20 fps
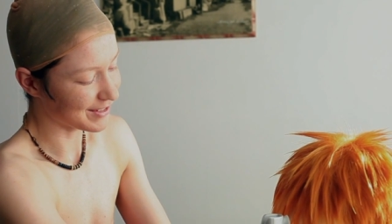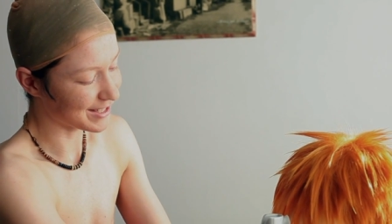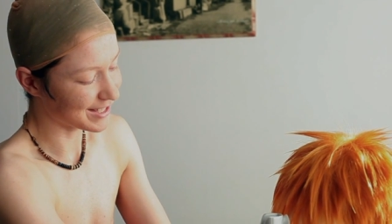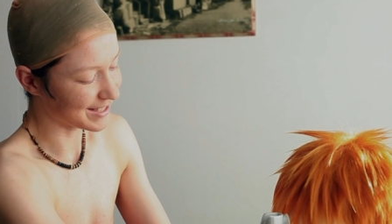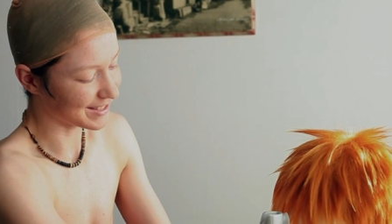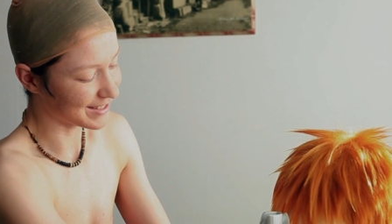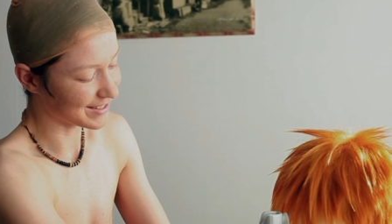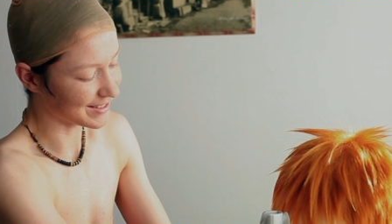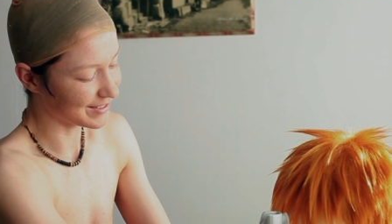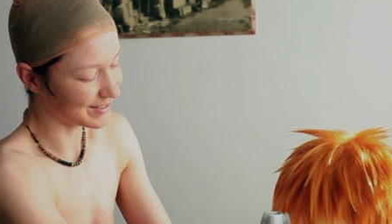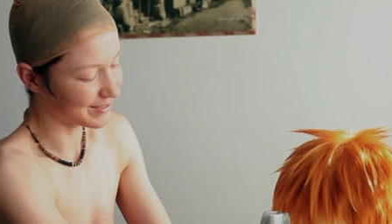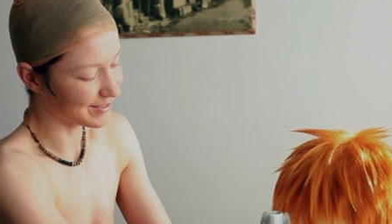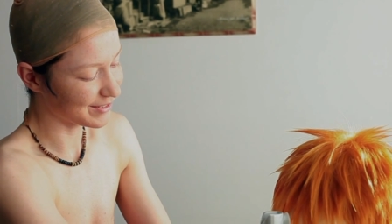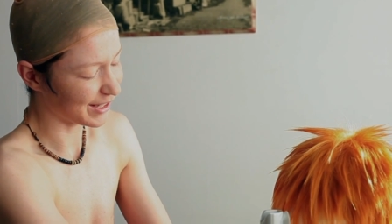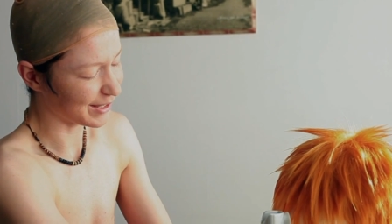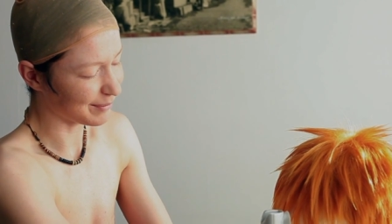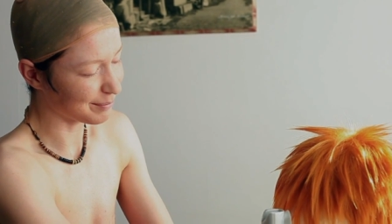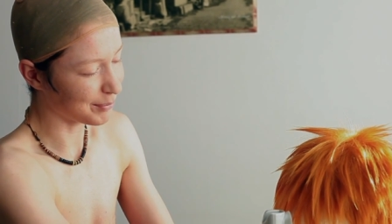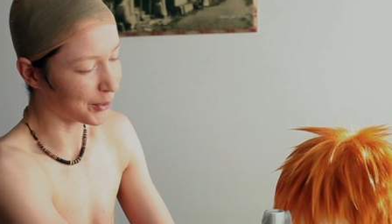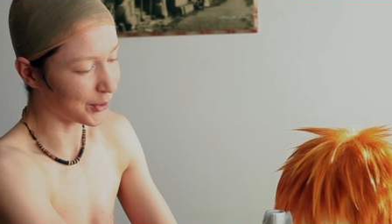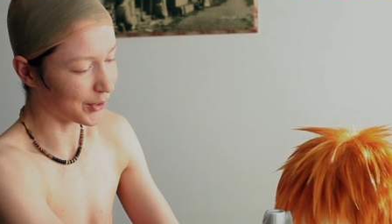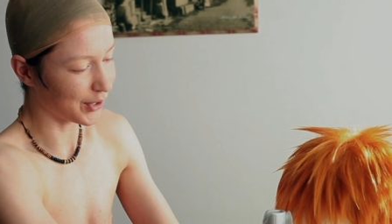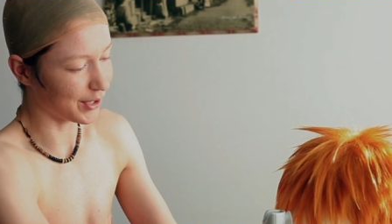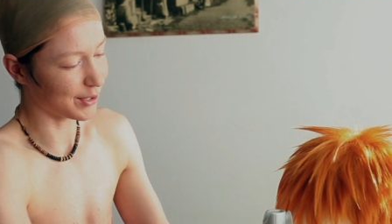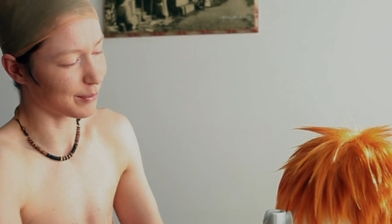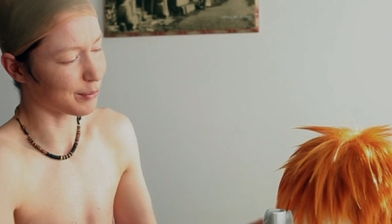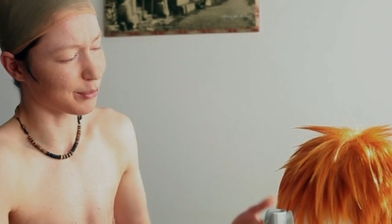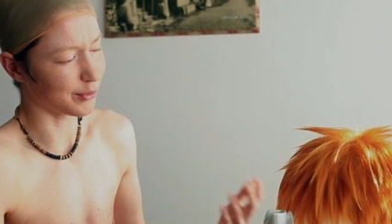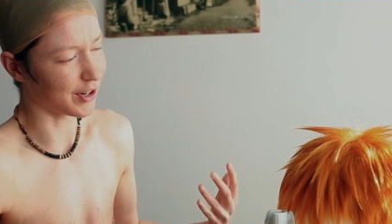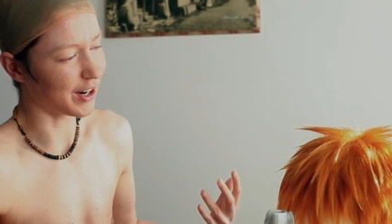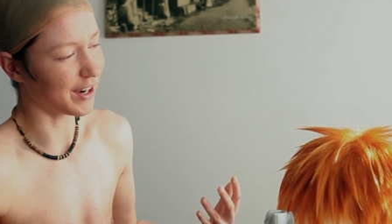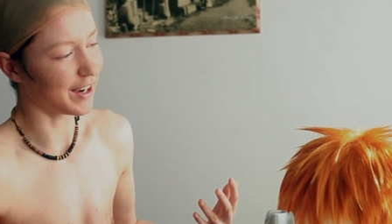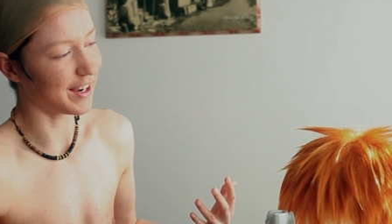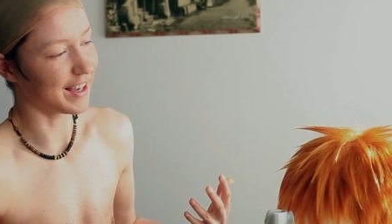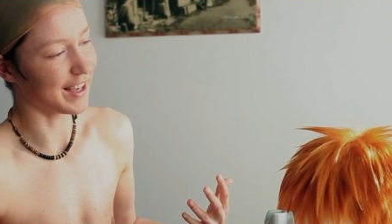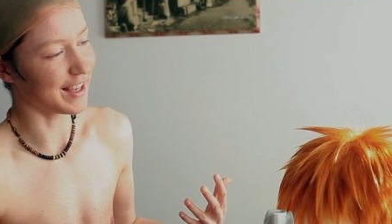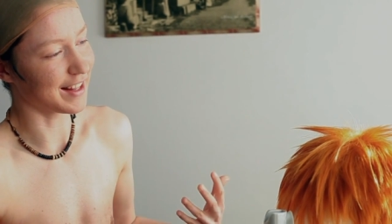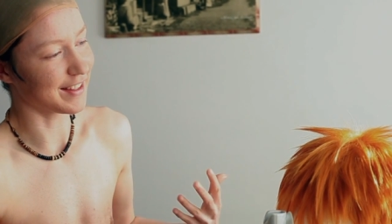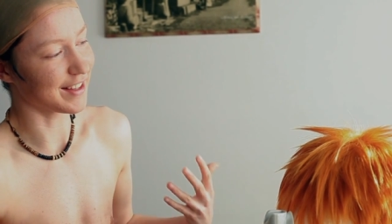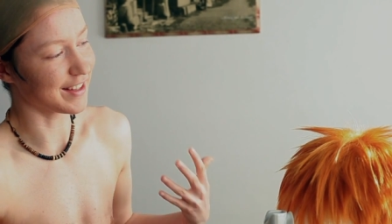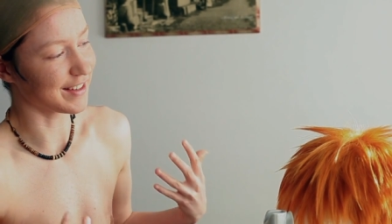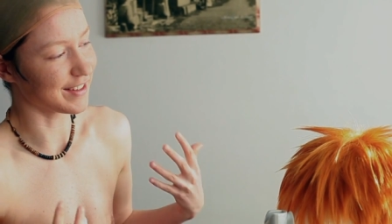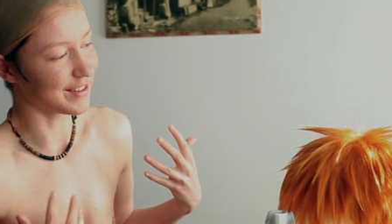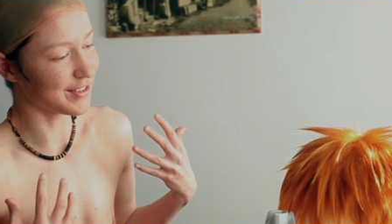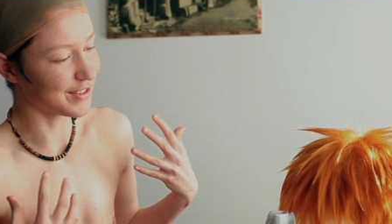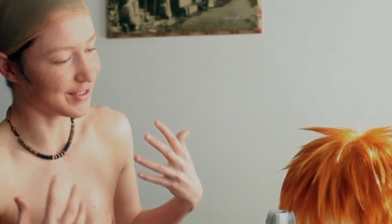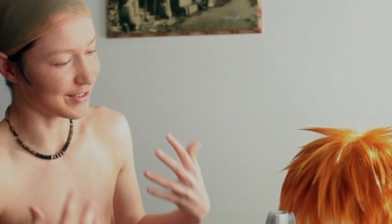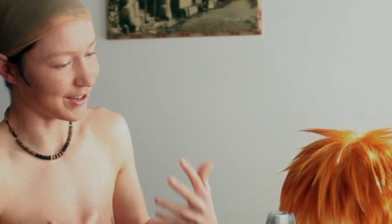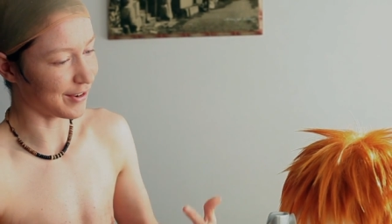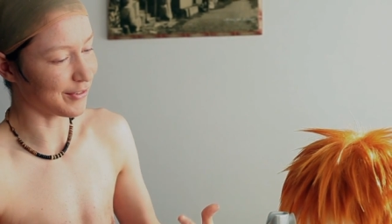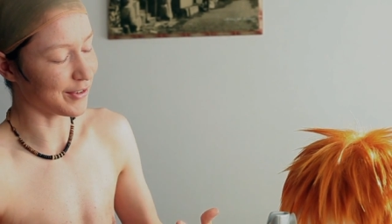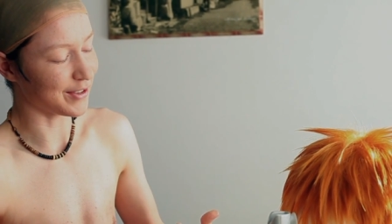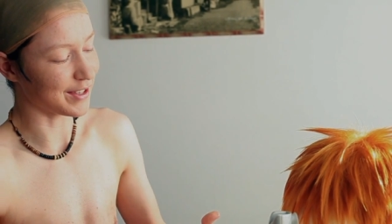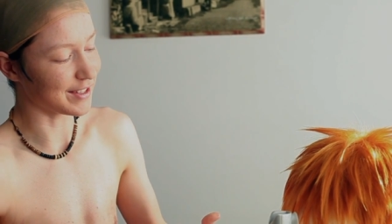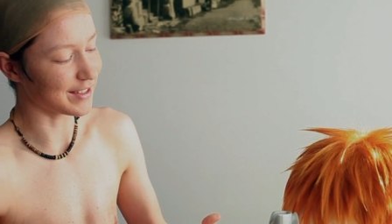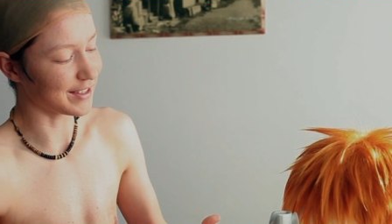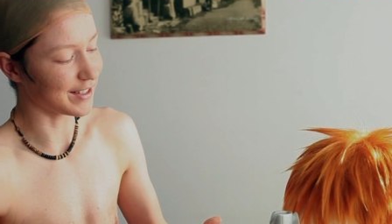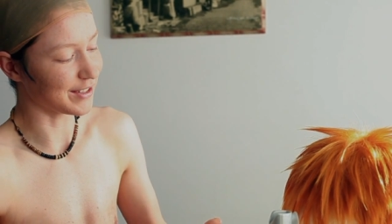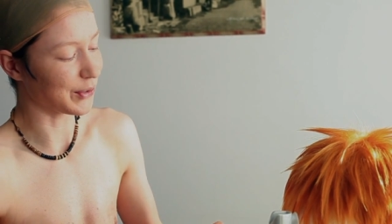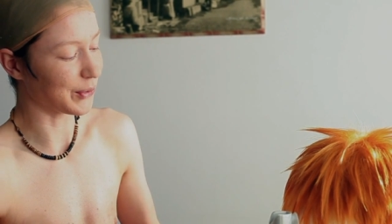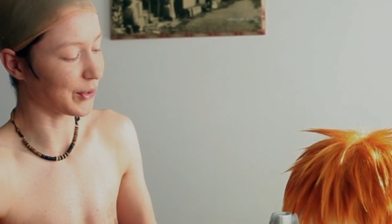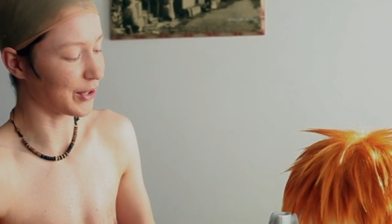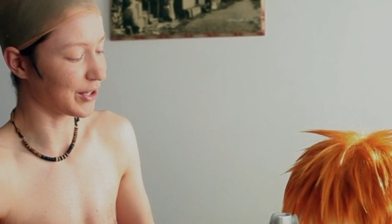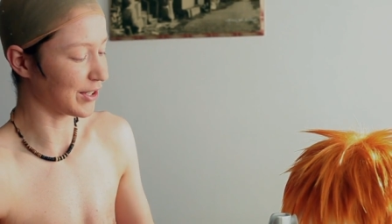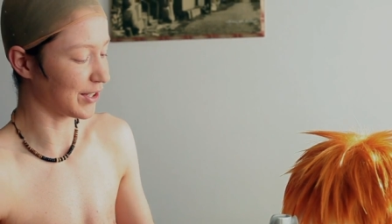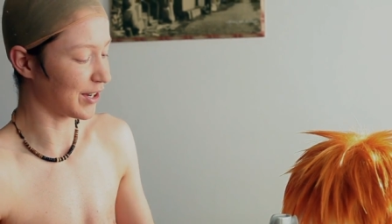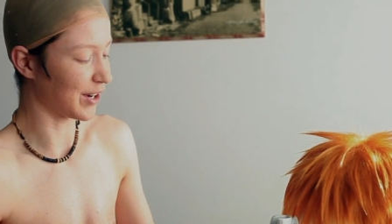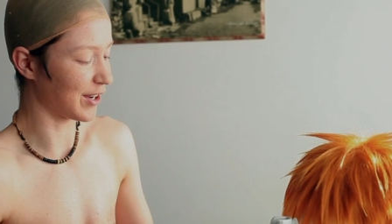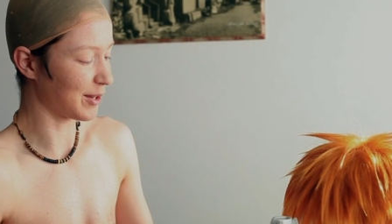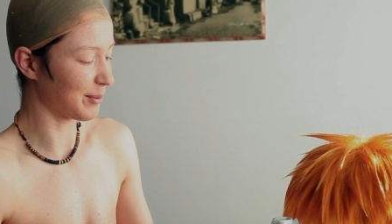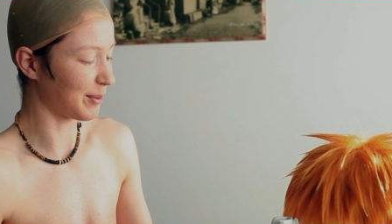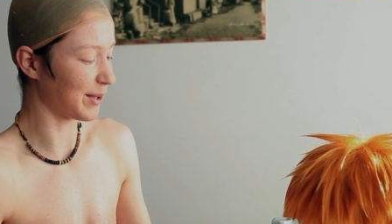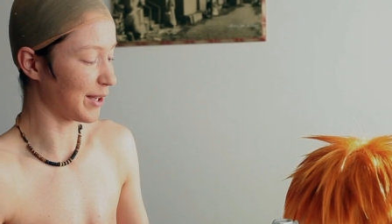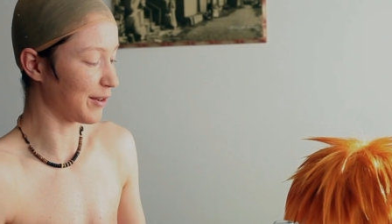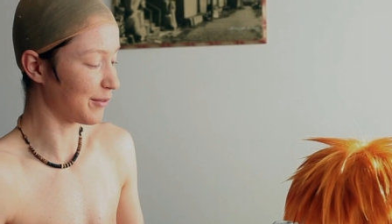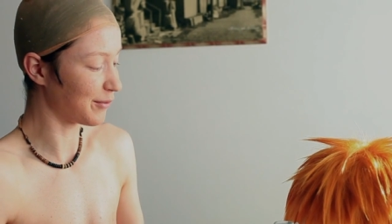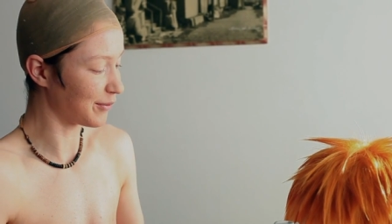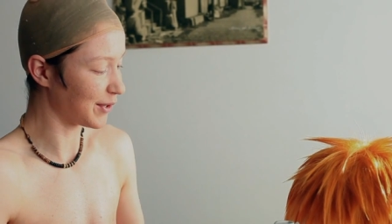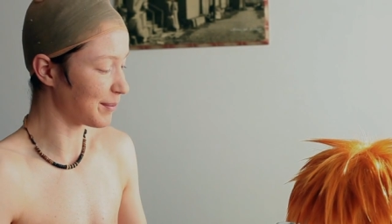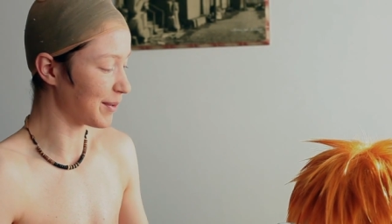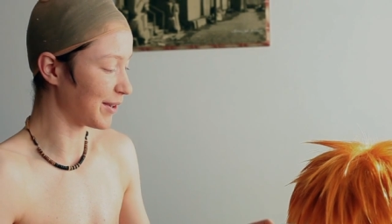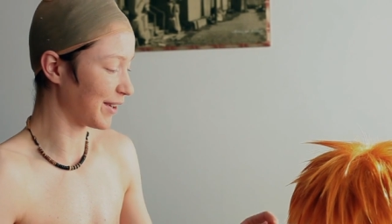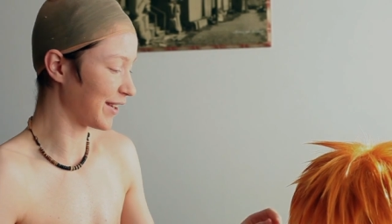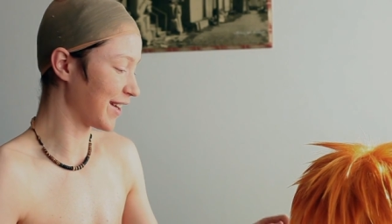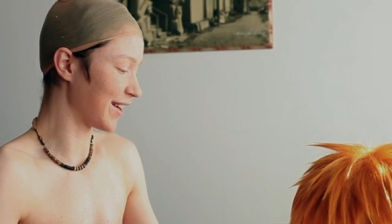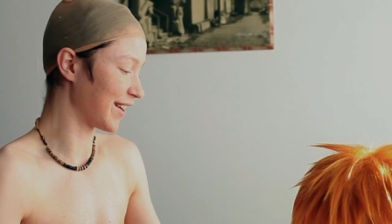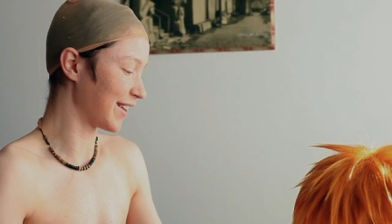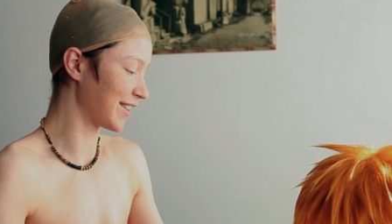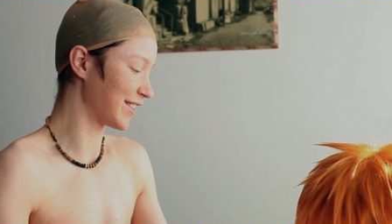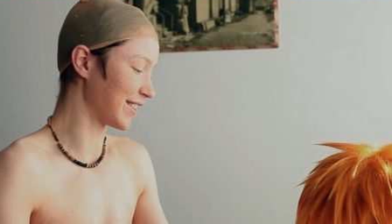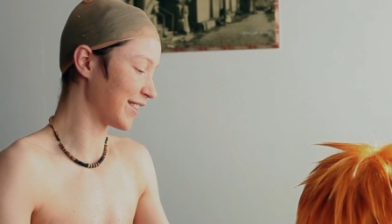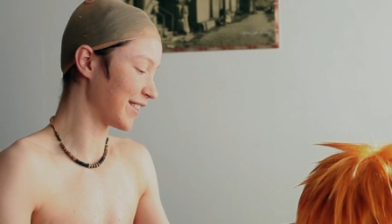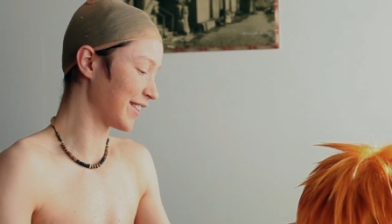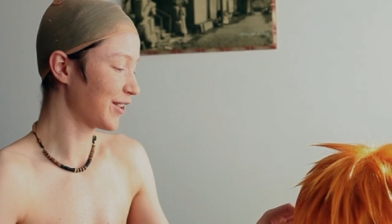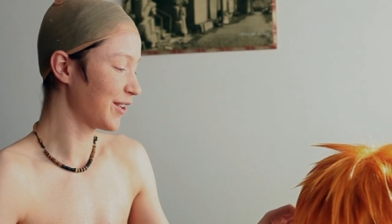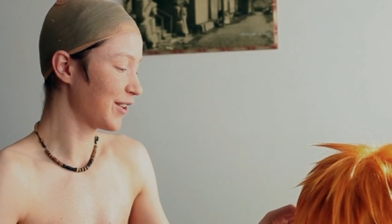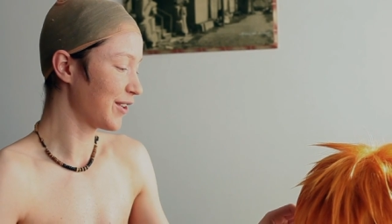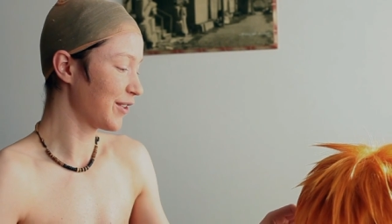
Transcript: to like put on a bra and then stuff it in order to cosplay a female character.